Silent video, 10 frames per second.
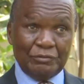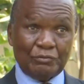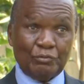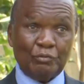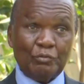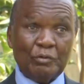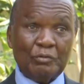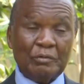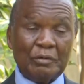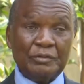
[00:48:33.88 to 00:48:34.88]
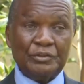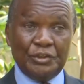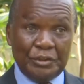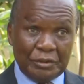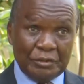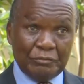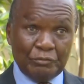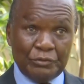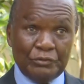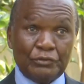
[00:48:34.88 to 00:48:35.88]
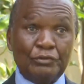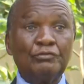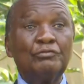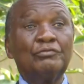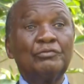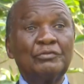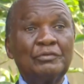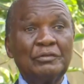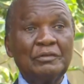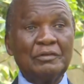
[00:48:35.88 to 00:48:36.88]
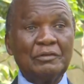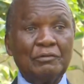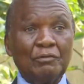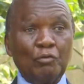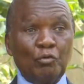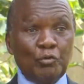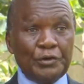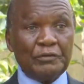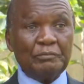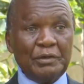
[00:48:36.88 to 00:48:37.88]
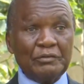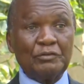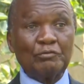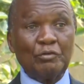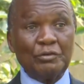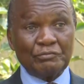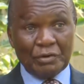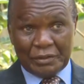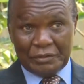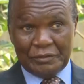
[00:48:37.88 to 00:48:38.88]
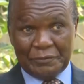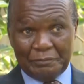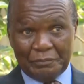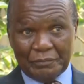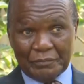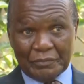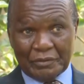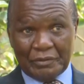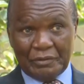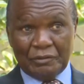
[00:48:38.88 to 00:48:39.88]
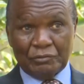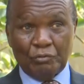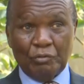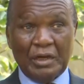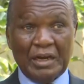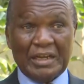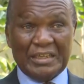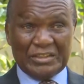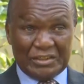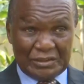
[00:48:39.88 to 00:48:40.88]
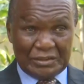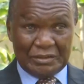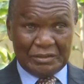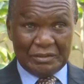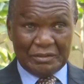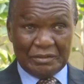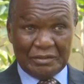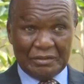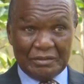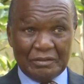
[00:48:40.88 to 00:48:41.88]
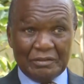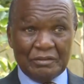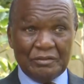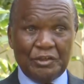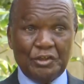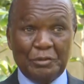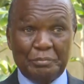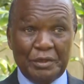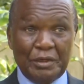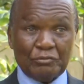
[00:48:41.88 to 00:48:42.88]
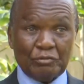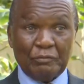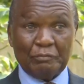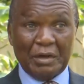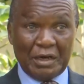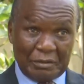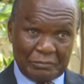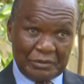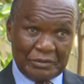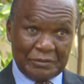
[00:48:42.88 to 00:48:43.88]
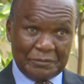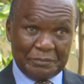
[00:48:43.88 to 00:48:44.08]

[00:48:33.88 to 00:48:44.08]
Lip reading: to deal with these issues. Who is best qualified to guarantee the independence of parliament?